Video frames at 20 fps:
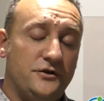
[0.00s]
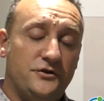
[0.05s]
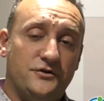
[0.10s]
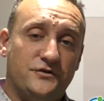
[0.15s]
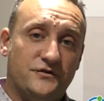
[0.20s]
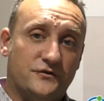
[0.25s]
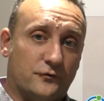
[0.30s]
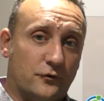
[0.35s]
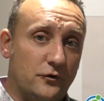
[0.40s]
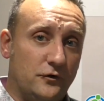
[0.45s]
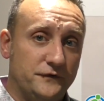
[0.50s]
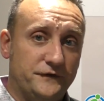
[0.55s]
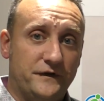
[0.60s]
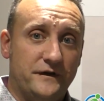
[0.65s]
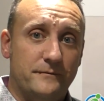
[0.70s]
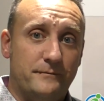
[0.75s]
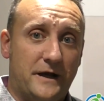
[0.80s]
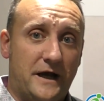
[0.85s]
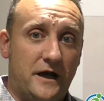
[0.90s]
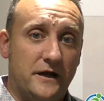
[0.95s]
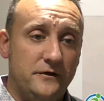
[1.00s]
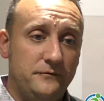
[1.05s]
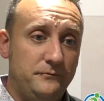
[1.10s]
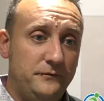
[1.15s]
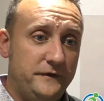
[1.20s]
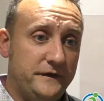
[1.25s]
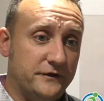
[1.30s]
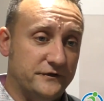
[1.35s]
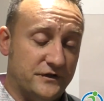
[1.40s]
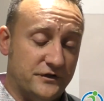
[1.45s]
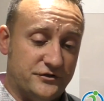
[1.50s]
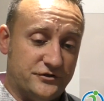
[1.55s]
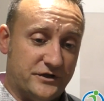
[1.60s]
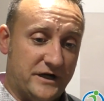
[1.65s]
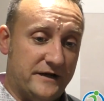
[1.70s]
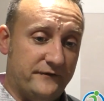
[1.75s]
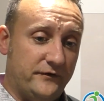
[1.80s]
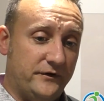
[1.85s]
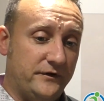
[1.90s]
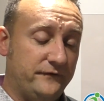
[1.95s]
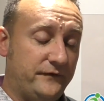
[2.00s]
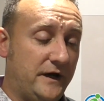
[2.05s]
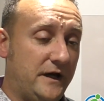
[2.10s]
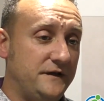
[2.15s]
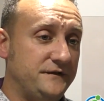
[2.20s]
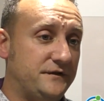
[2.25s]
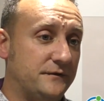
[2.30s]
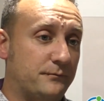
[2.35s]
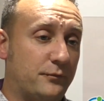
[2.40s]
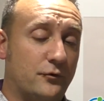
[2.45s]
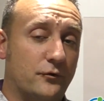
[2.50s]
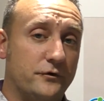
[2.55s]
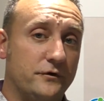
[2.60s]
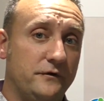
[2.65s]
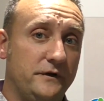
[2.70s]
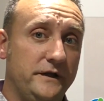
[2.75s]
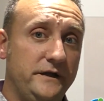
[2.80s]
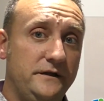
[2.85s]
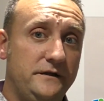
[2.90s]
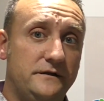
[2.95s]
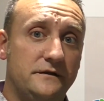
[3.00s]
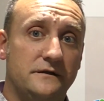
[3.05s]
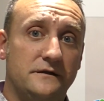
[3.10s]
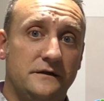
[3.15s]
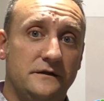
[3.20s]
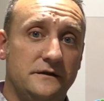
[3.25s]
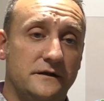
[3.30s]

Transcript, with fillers: scroll to the bottom, there's a travel advisor portal link.